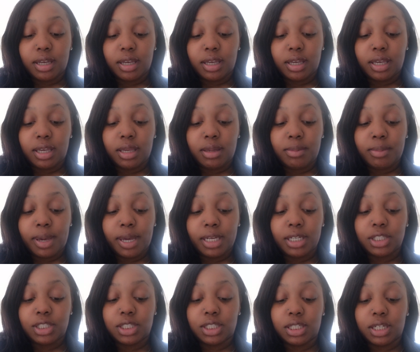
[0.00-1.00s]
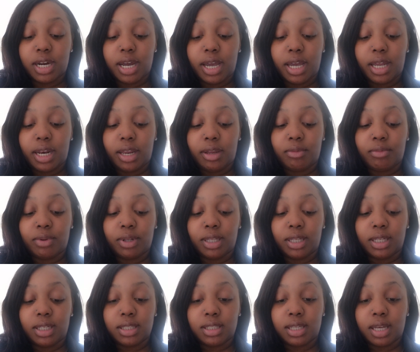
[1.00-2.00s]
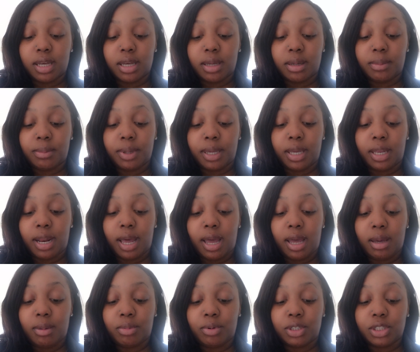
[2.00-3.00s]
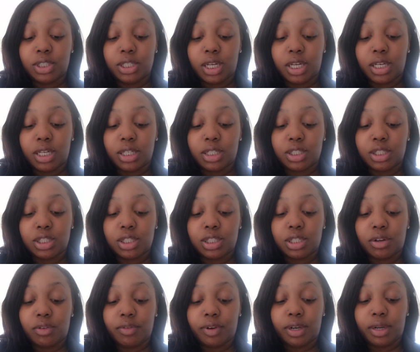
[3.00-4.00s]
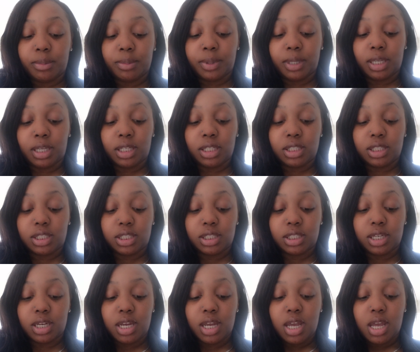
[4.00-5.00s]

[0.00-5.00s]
he made sure I had a really good time, and I appreciate it so very much.